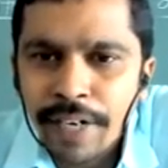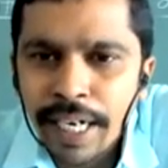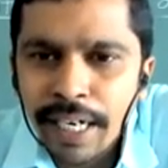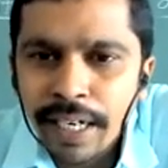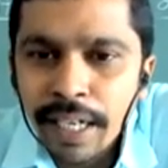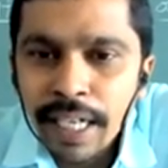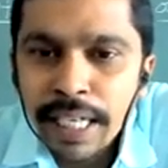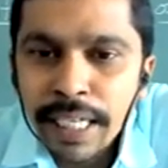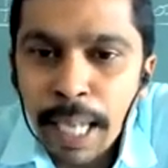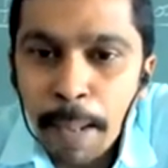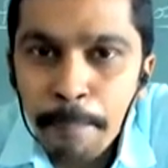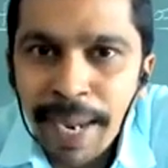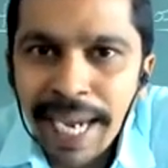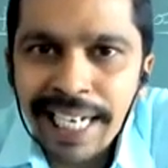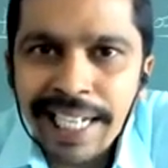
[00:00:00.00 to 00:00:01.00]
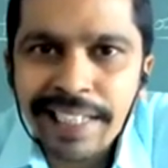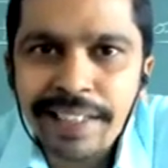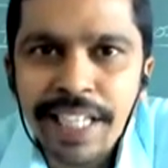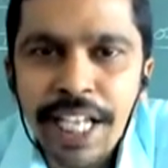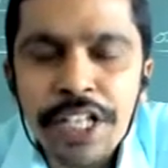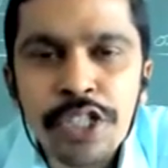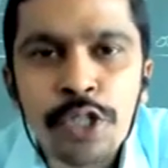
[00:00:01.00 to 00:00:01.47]
field.
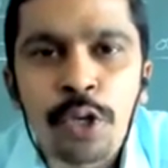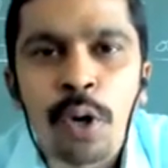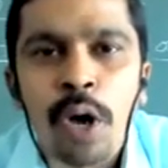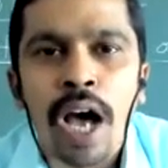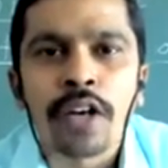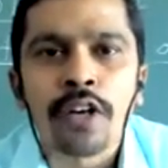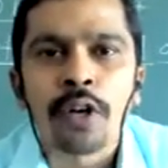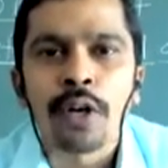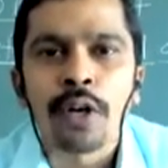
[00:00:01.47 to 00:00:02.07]
Combinedly, these two are